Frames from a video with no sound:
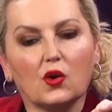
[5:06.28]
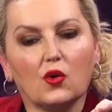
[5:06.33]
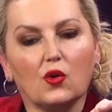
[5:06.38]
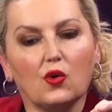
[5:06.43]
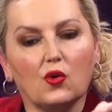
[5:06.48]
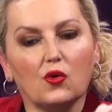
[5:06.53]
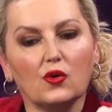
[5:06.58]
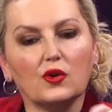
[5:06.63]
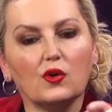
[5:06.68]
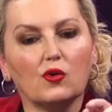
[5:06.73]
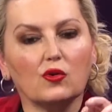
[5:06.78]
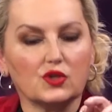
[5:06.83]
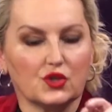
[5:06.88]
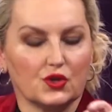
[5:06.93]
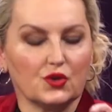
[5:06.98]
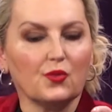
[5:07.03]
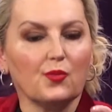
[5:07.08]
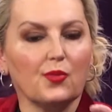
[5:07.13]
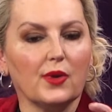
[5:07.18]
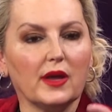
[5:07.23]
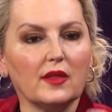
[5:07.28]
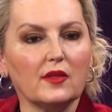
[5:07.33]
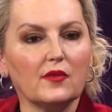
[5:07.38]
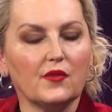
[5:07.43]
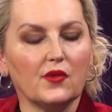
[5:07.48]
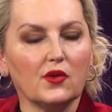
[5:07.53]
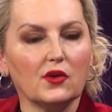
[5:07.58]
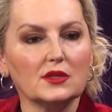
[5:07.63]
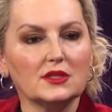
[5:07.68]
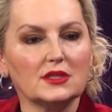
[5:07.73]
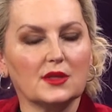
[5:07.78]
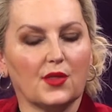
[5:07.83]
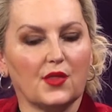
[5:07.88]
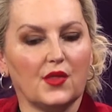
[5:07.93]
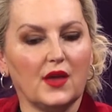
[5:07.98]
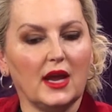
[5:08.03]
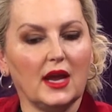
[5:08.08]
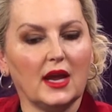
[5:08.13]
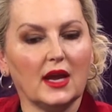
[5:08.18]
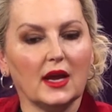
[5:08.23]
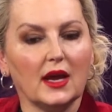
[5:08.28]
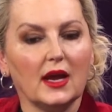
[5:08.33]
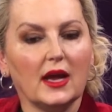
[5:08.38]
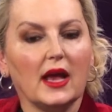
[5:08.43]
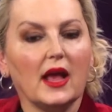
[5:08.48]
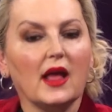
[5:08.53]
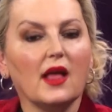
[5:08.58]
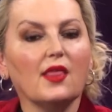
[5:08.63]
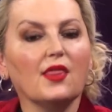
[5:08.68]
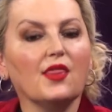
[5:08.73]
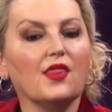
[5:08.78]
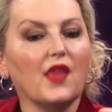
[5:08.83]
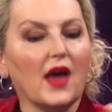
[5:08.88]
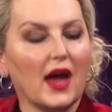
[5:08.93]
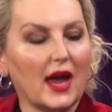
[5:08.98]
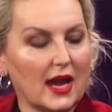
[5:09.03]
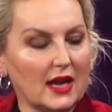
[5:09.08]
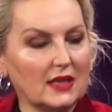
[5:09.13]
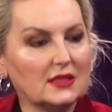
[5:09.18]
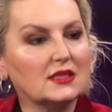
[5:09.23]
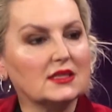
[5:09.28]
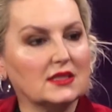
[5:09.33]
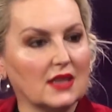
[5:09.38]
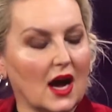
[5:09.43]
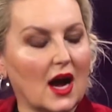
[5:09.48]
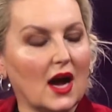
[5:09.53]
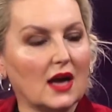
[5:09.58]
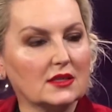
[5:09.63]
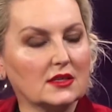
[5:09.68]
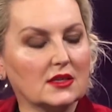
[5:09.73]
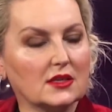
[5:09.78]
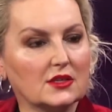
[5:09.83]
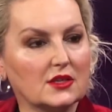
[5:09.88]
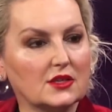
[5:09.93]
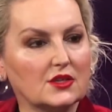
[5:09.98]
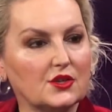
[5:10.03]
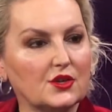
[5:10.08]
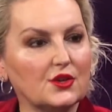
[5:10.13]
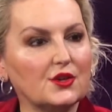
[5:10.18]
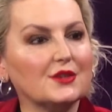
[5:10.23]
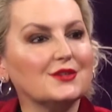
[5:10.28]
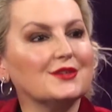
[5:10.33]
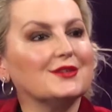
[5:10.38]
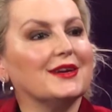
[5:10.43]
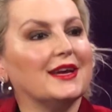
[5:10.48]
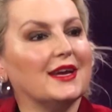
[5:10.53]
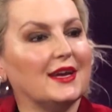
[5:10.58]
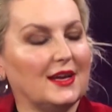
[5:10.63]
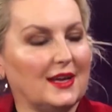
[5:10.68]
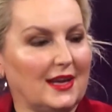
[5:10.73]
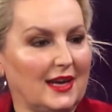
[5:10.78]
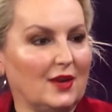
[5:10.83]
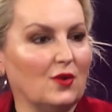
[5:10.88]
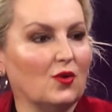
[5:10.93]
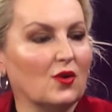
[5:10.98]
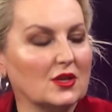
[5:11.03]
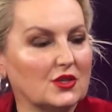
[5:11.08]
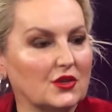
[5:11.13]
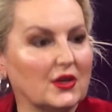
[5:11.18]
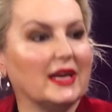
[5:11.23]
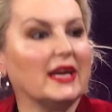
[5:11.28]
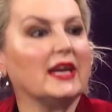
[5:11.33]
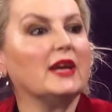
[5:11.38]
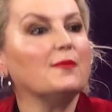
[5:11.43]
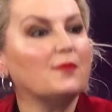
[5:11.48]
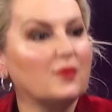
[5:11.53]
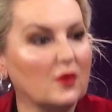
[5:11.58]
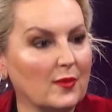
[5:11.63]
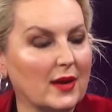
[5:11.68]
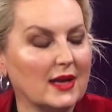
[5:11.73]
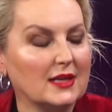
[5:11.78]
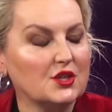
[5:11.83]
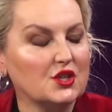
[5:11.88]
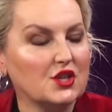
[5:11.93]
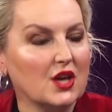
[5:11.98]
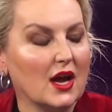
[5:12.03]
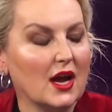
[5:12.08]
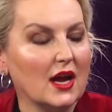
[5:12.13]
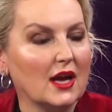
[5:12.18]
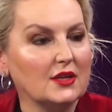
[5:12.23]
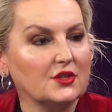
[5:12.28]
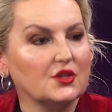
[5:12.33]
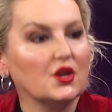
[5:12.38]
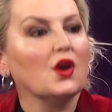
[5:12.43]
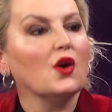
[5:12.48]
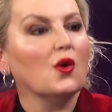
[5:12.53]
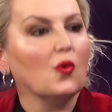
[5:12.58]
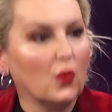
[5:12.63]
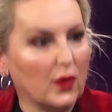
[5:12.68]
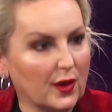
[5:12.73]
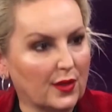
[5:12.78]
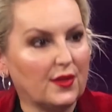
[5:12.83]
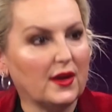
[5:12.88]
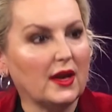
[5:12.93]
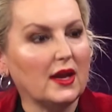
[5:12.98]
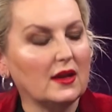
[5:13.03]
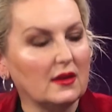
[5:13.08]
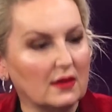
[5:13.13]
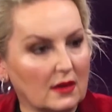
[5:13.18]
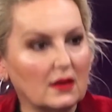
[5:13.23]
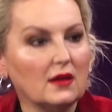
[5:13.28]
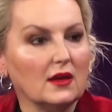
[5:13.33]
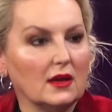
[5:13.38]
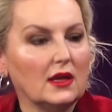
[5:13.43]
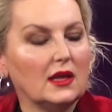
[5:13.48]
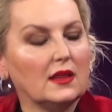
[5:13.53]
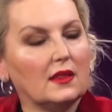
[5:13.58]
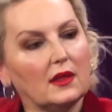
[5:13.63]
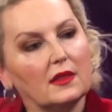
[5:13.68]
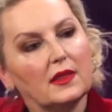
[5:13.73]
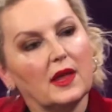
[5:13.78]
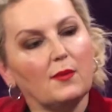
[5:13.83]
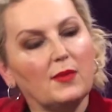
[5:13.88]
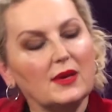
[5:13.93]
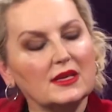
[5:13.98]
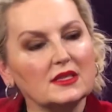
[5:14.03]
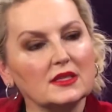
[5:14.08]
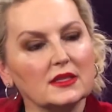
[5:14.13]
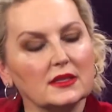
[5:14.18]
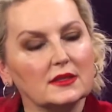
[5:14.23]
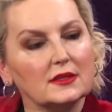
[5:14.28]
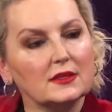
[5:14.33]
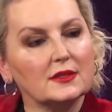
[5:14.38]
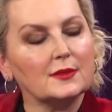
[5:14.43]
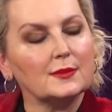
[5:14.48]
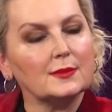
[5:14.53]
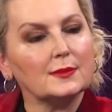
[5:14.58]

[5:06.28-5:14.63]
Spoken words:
could or should be the first thing they start to do in order to implement change within their business?